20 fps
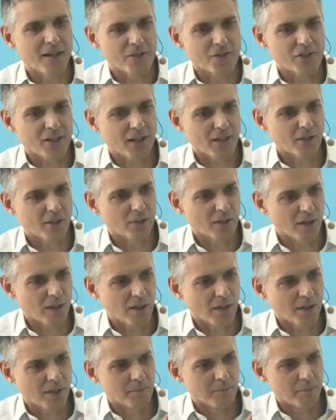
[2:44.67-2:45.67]
nutshell,
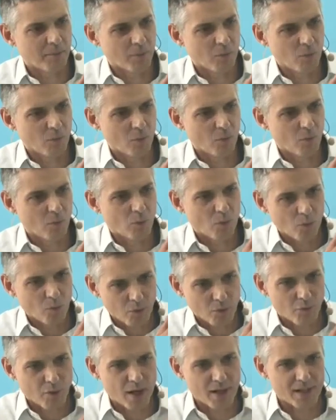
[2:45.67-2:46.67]

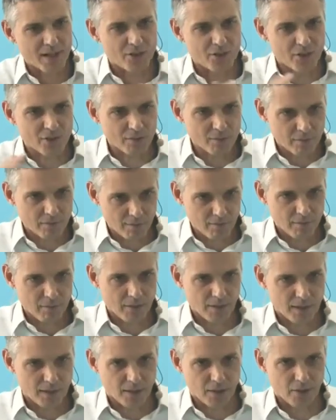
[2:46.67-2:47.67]
the range
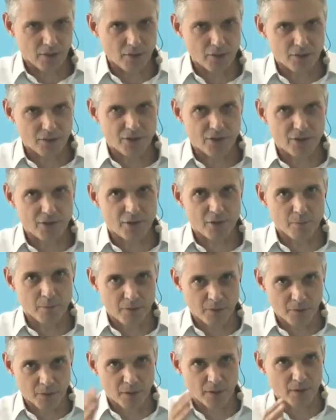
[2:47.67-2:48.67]
includes
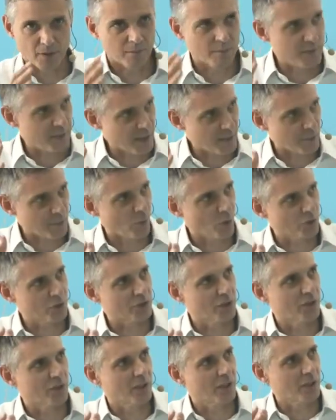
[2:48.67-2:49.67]
systems for deep
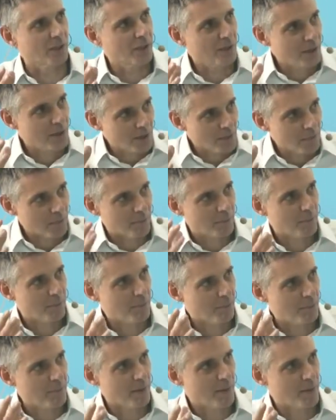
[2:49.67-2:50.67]
water,
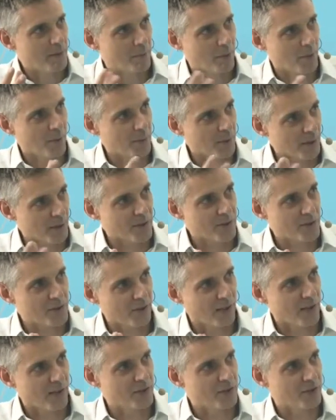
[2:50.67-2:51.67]
permanent
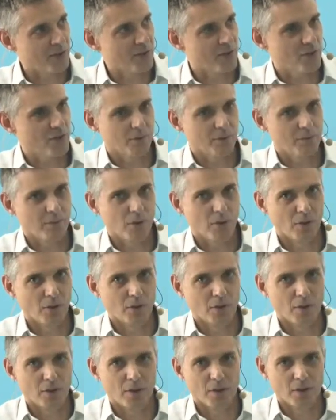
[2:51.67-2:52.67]
installations
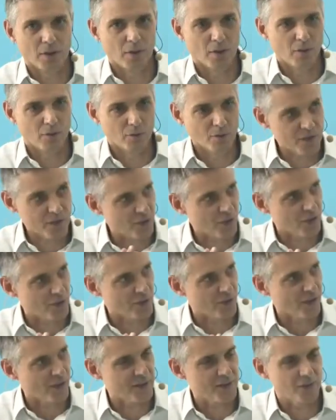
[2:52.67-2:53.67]
on
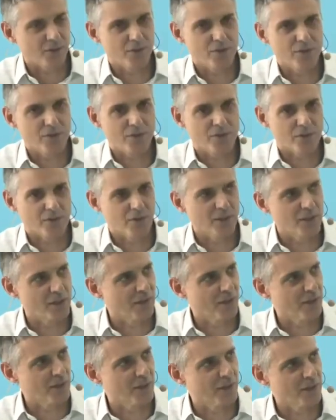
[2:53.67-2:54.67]
research vessels, the
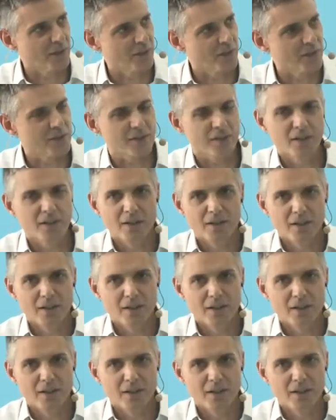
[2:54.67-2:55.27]
3500,